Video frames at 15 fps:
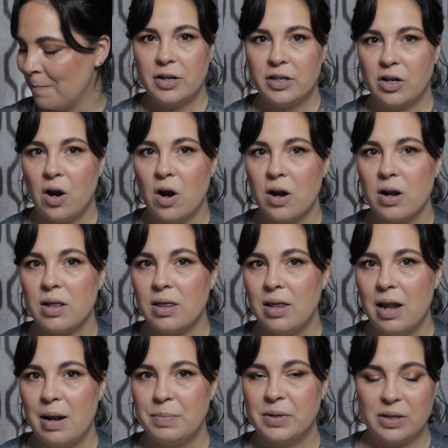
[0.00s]
The Tarte
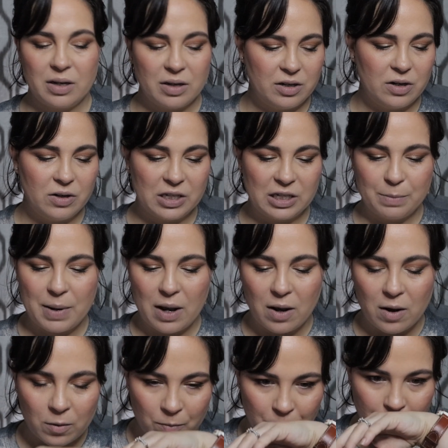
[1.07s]
lips do
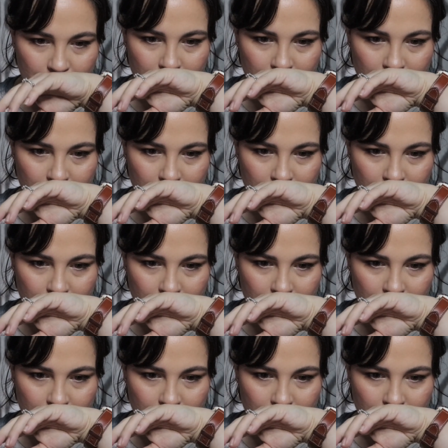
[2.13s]
smell